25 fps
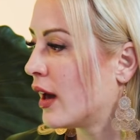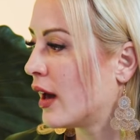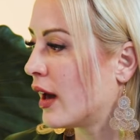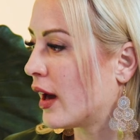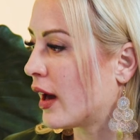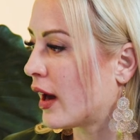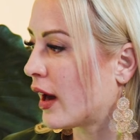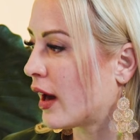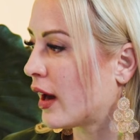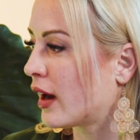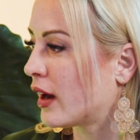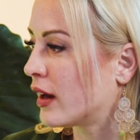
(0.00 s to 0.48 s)

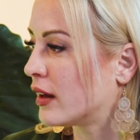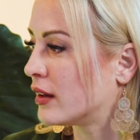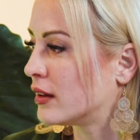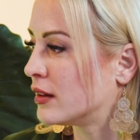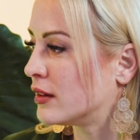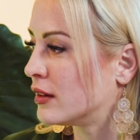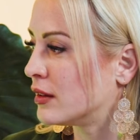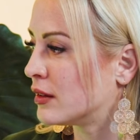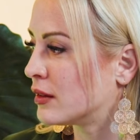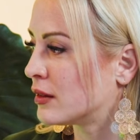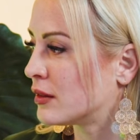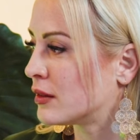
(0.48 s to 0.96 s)

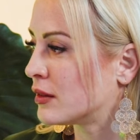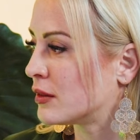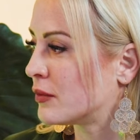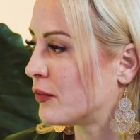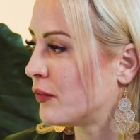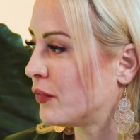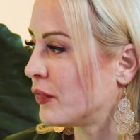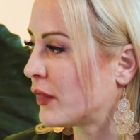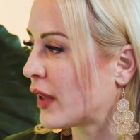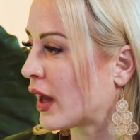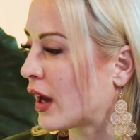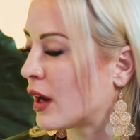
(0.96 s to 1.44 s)
And
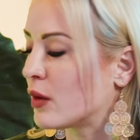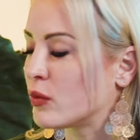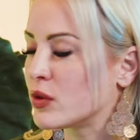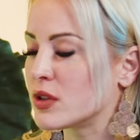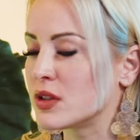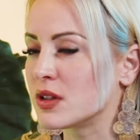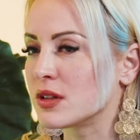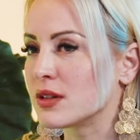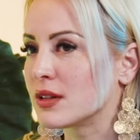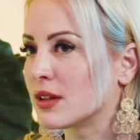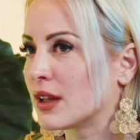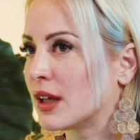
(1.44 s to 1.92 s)
I was
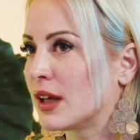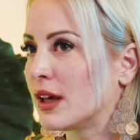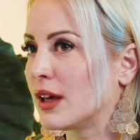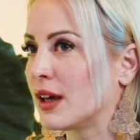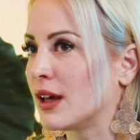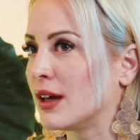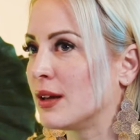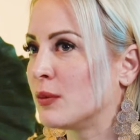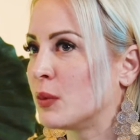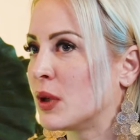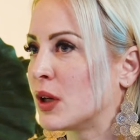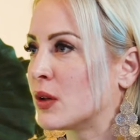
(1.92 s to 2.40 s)
just
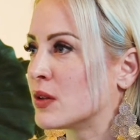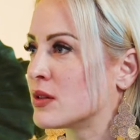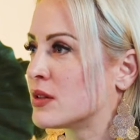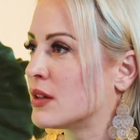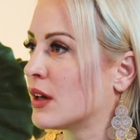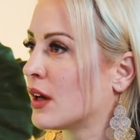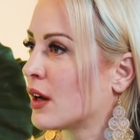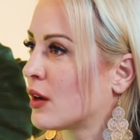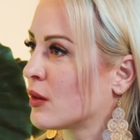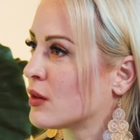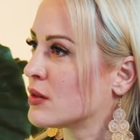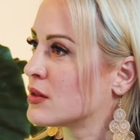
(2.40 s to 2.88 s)
thinking, because
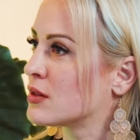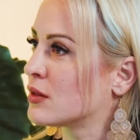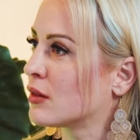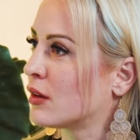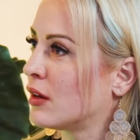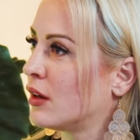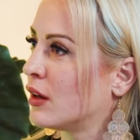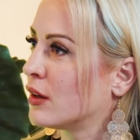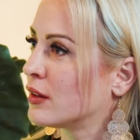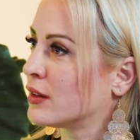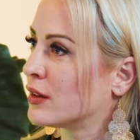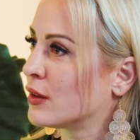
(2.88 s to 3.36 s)
there are also a
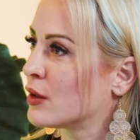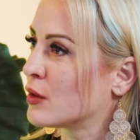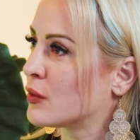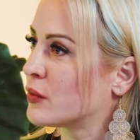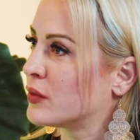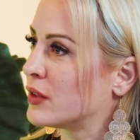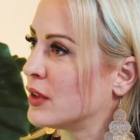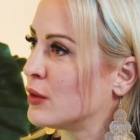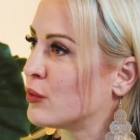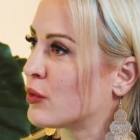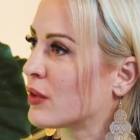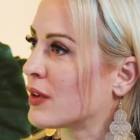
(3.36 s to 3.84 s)
lot of
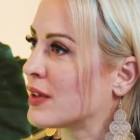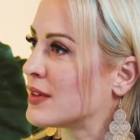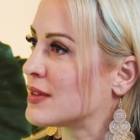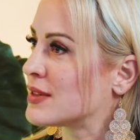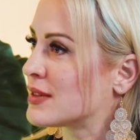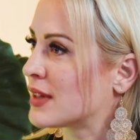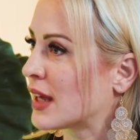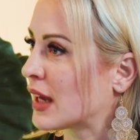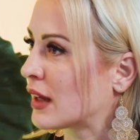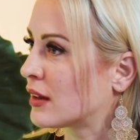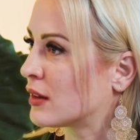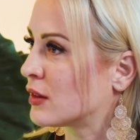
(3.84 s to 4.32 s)
different
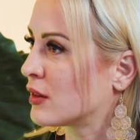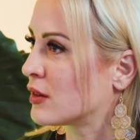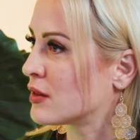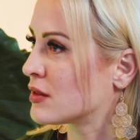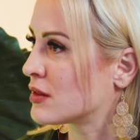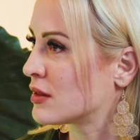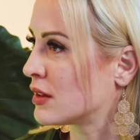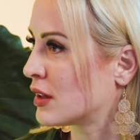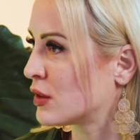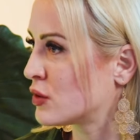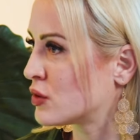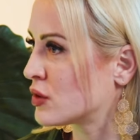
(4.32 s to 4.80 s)

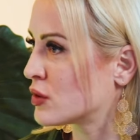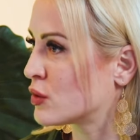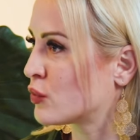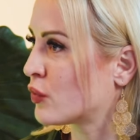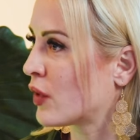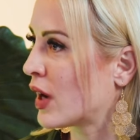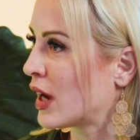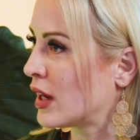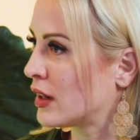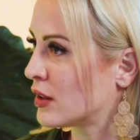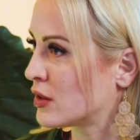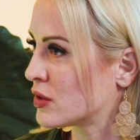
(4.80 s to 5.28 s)
sectors, not just
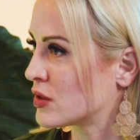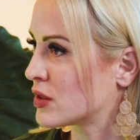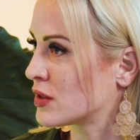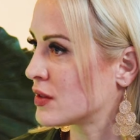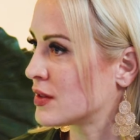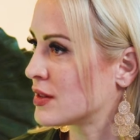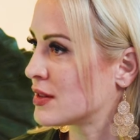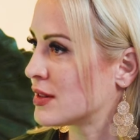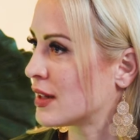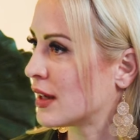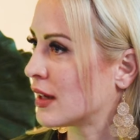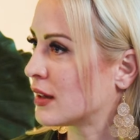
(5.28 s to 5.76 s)
financial
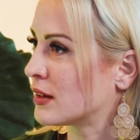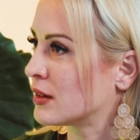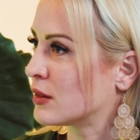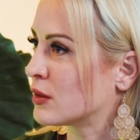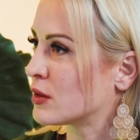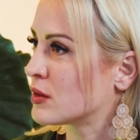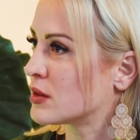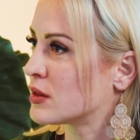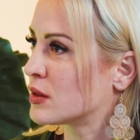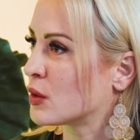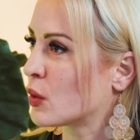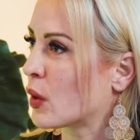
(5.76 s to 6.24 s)

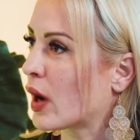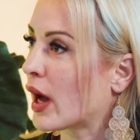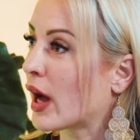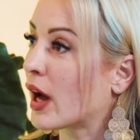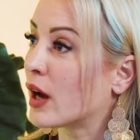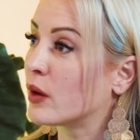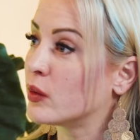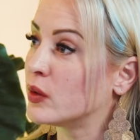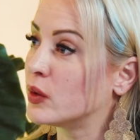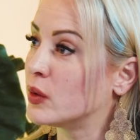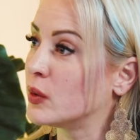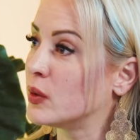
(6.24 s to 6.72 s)
sectors. So
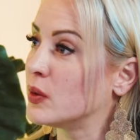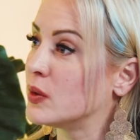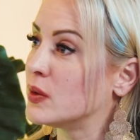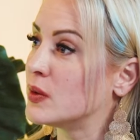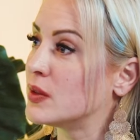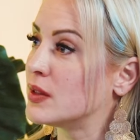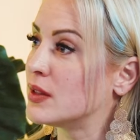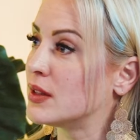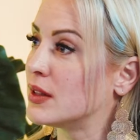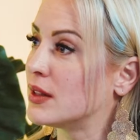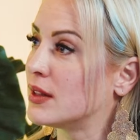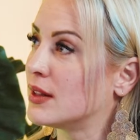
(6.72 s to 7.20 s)
how do
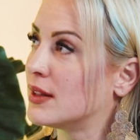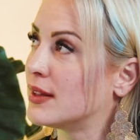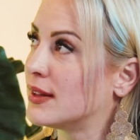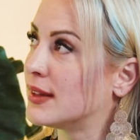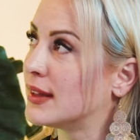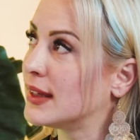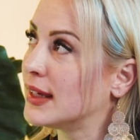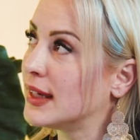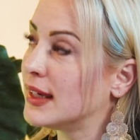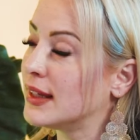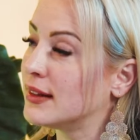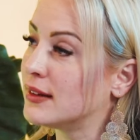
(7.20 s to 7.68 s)
you
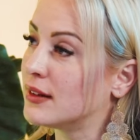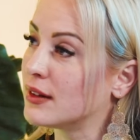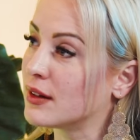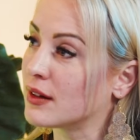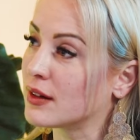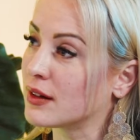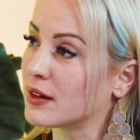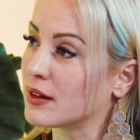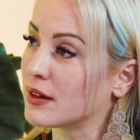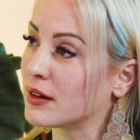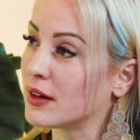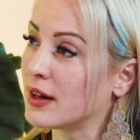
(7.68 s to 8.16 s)
see
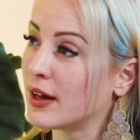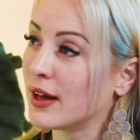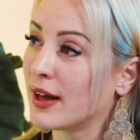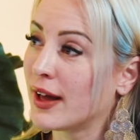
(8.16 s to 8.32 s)
the